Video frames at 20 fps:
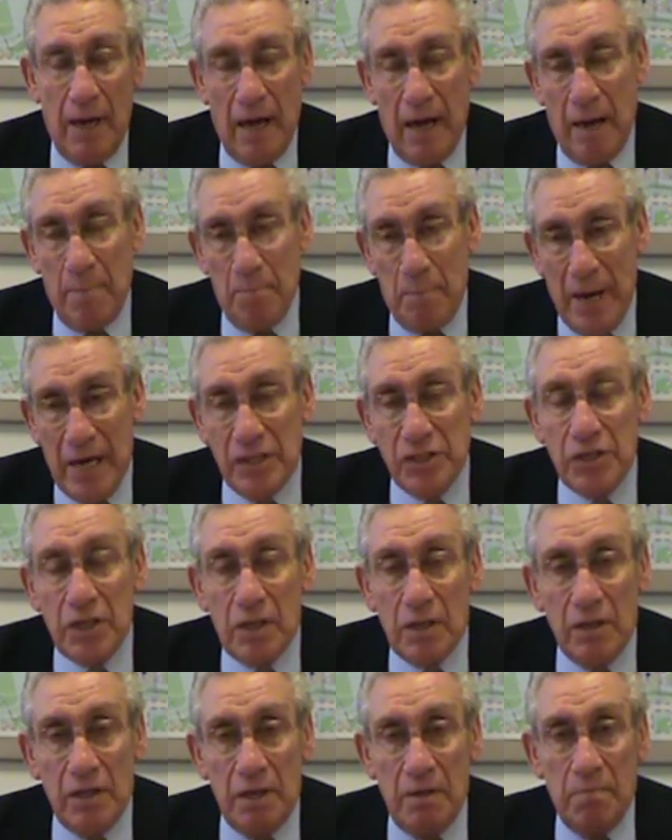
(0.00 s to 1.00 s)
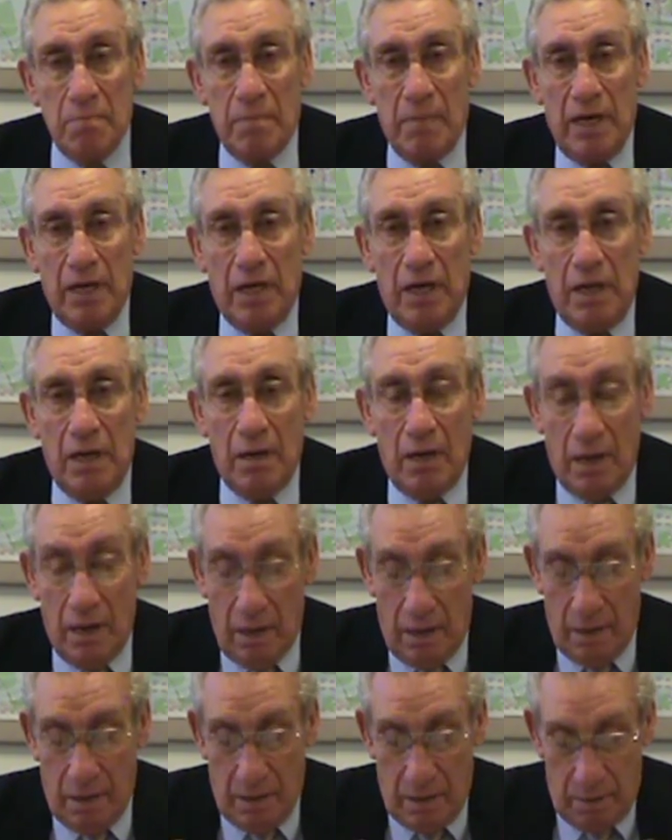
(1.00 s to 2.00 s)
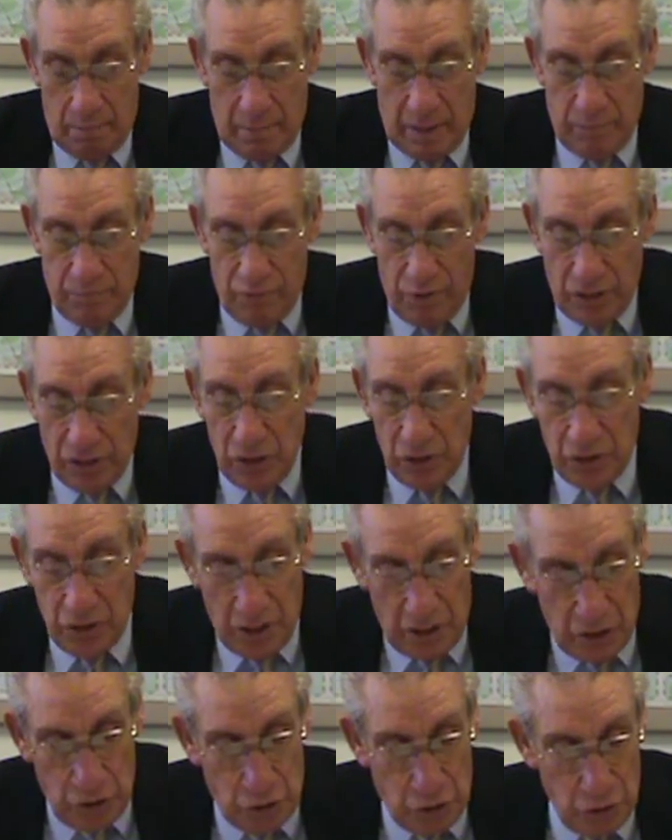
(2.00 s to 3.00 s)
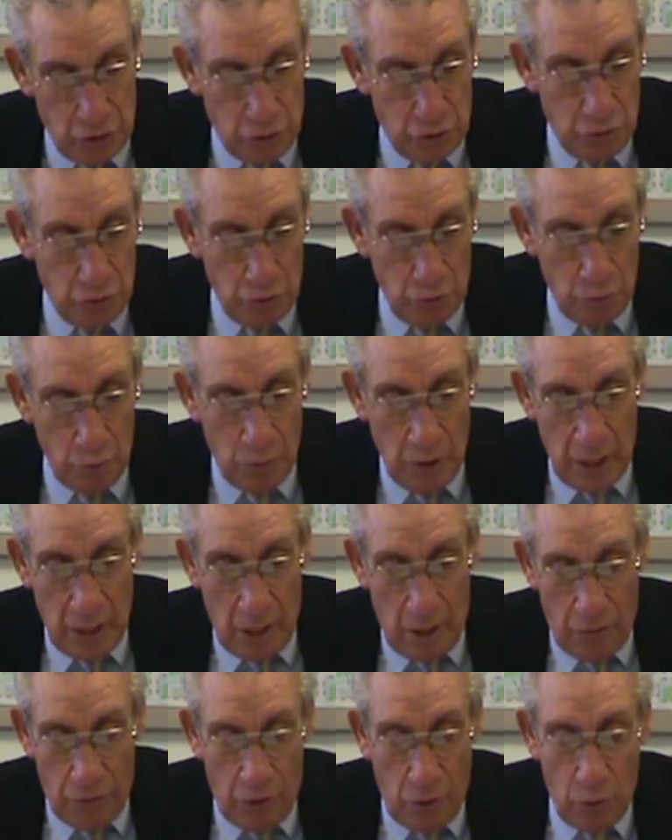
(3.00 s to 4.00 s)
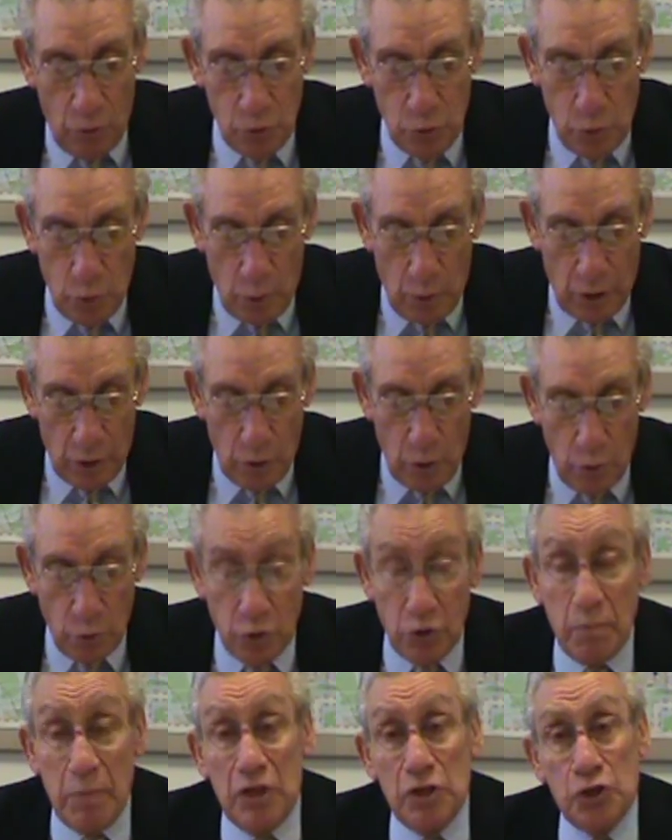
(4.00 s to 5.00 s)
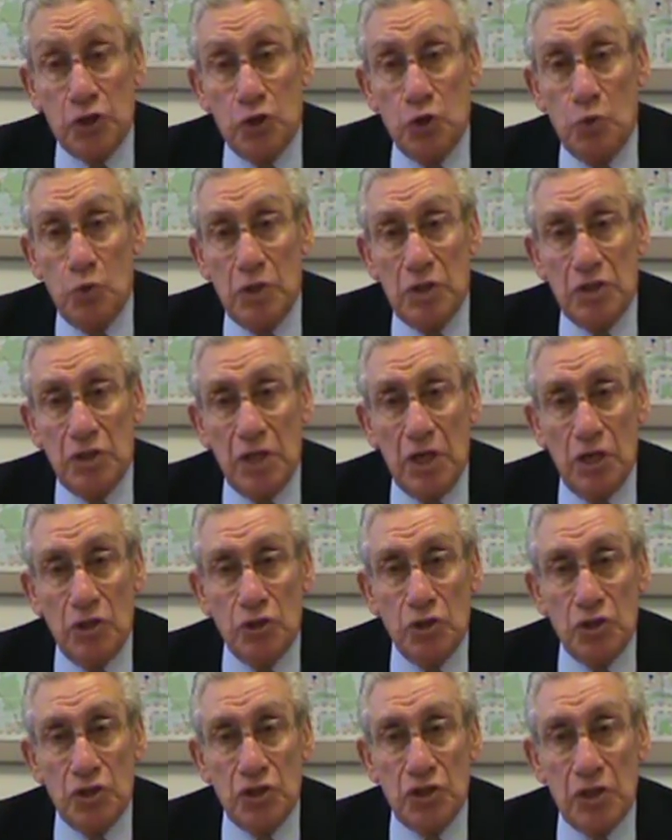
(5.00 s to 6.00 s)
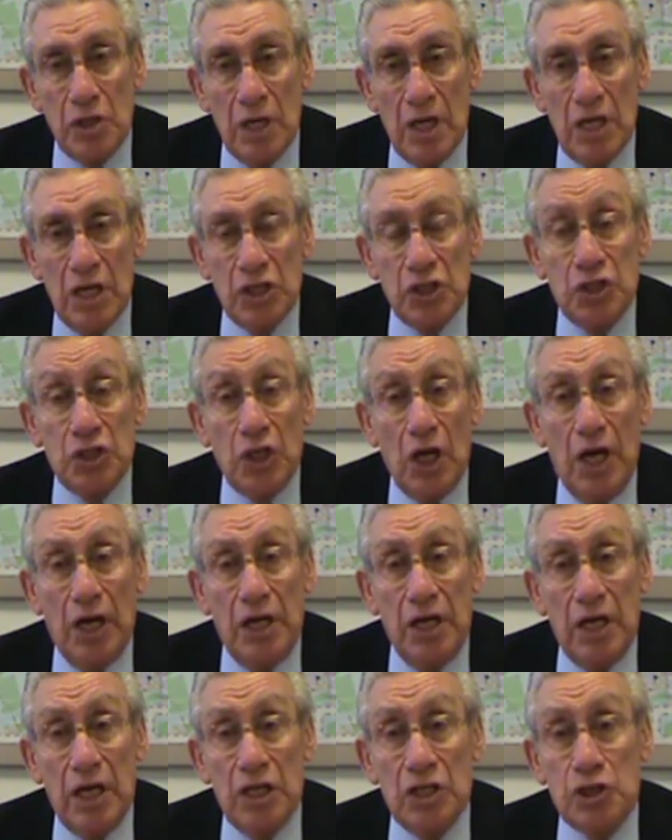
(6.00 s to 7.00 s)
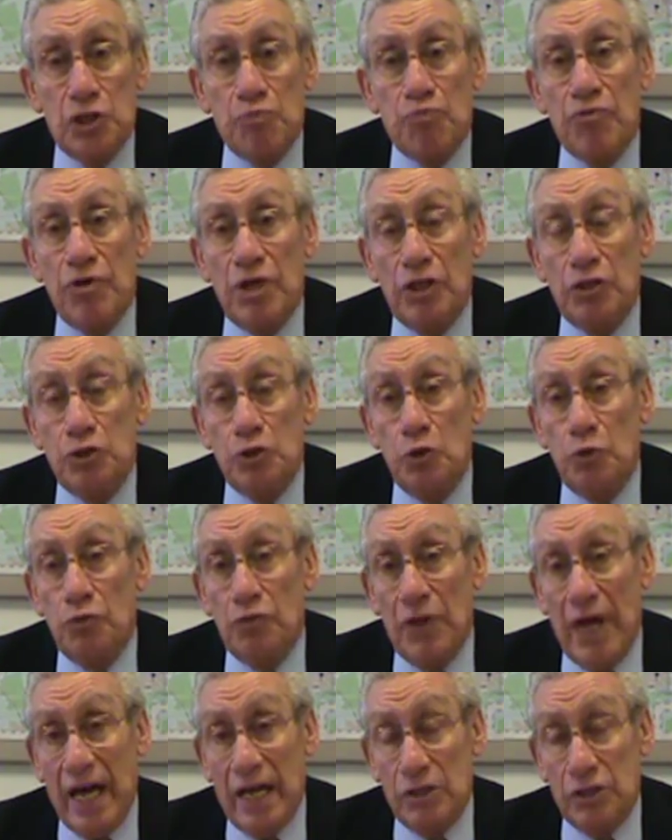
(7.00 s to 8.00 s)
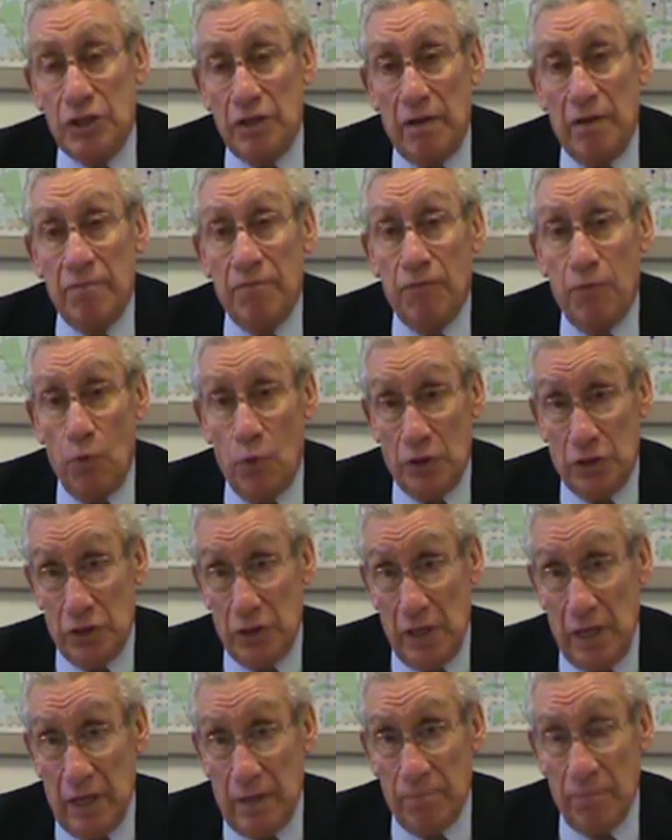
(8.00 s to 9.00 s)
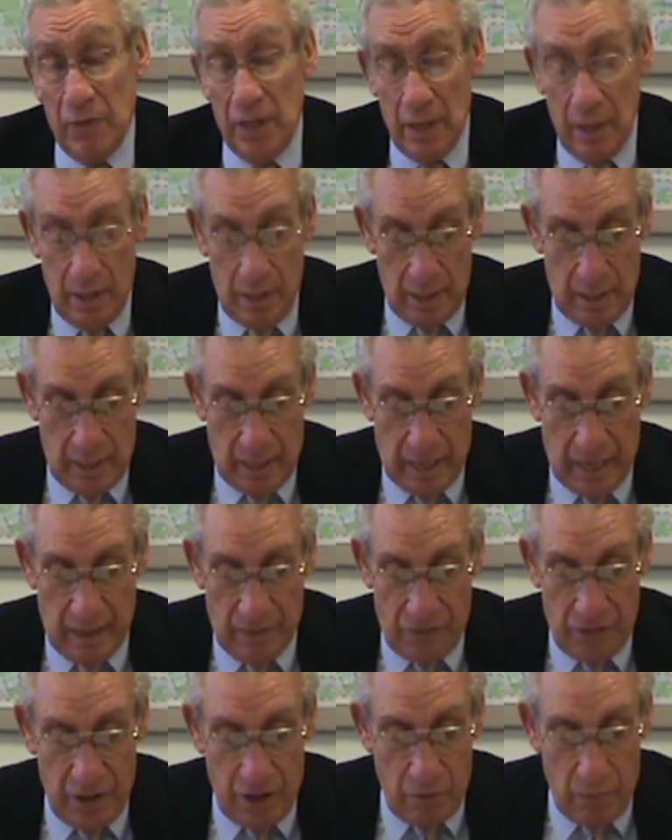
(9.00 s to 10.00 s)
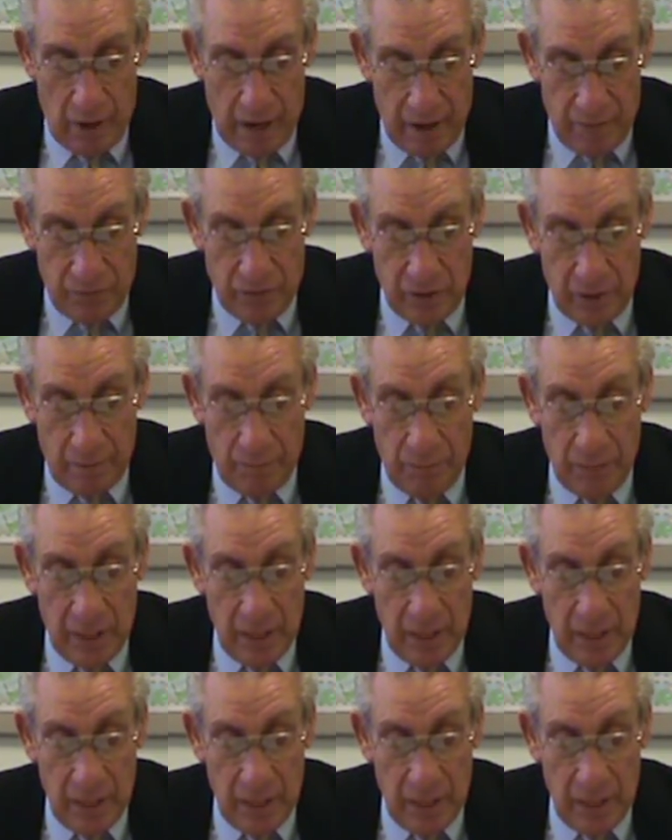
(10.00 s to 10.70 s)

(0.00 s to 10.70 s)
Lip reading: I'm basically making my presentation to those who are going to be student teachers starting in spring 2014 and thereafter.